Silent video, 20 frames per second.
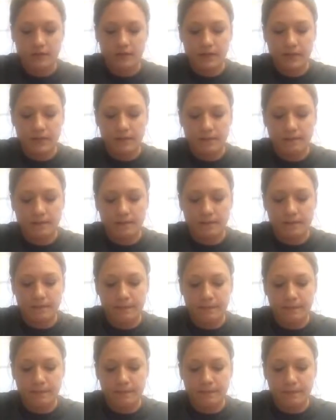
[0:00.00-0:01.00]
Let me
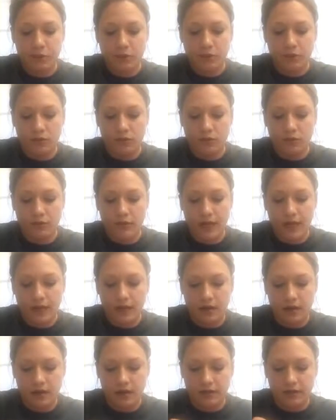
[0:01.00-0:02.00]
pull that
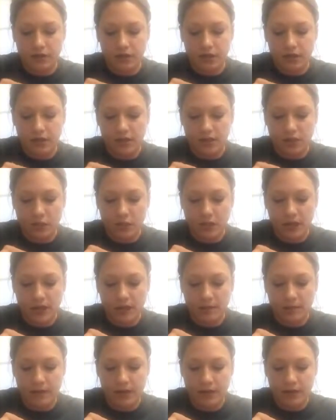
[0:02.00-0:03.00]
off just a
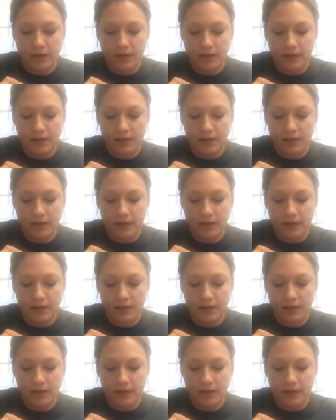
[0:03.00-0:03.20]
wee bit